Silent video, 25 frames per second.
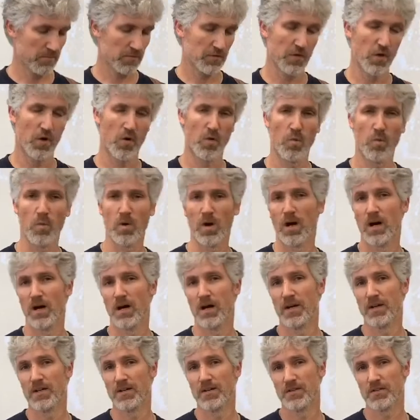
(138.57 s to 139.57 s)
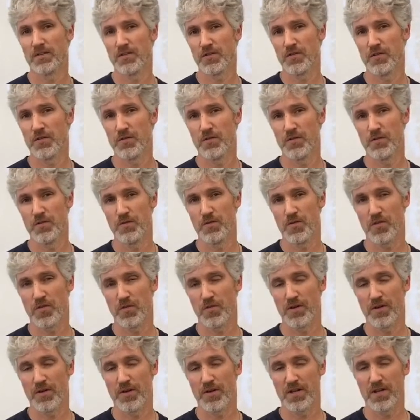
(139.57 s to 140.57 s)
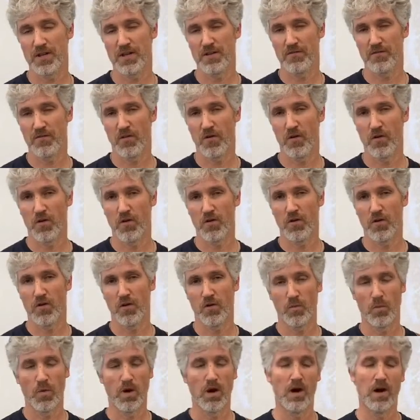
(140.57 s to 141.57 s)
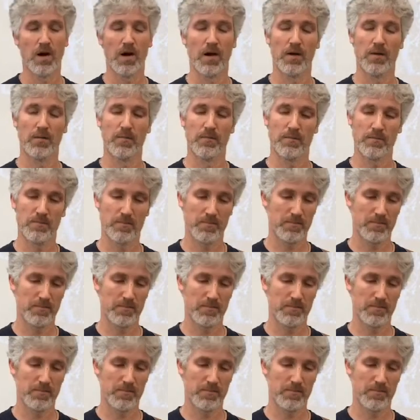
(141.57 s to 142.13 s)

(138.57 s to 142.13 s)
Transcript: So one, two, three, four, one.